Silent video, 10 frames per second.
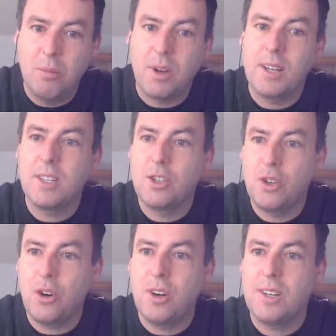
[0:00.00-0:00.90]
But as a
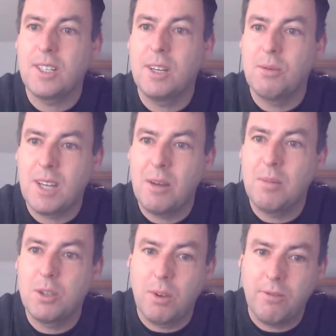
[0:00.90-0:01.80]
journalist, he was
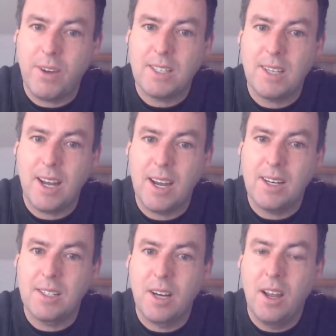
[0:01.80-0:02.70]
able to investigate
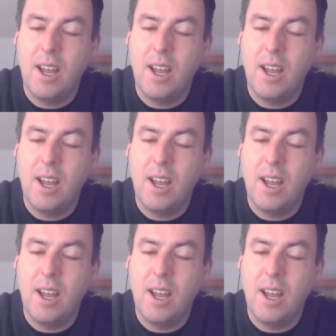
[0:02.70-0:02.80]
it,